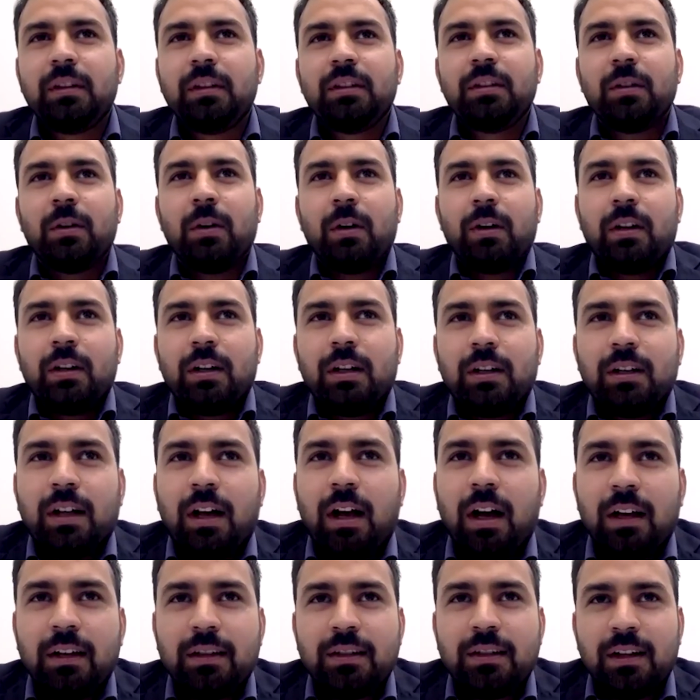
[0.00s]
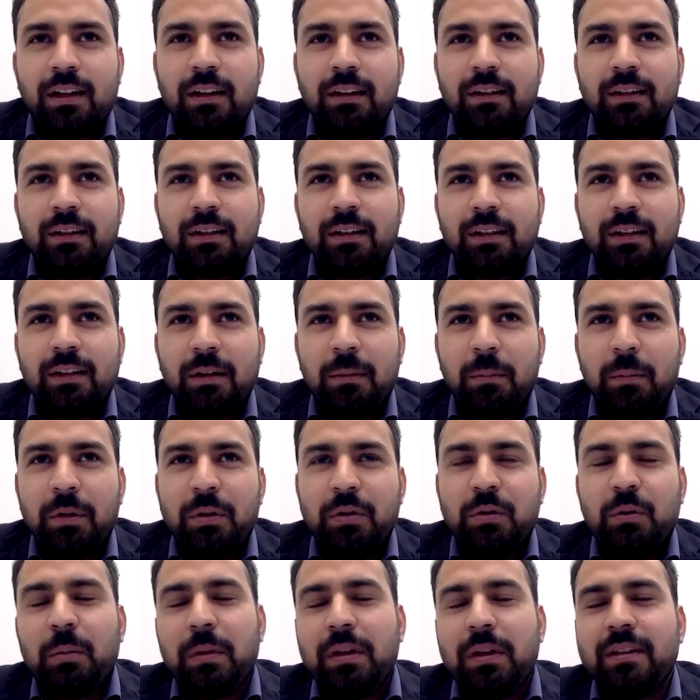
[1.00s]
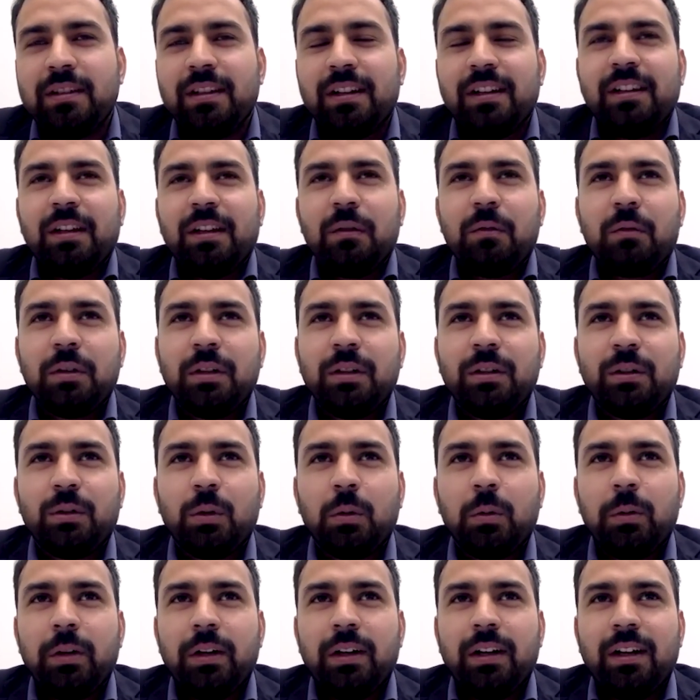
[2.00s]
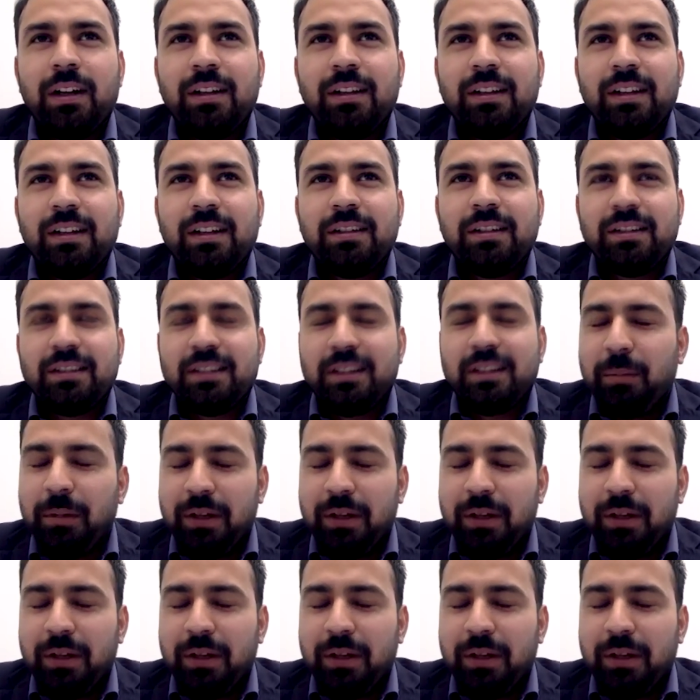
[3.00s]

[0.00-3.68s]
in your uh, last answer, I mean, you mentioned the word COVID, and that just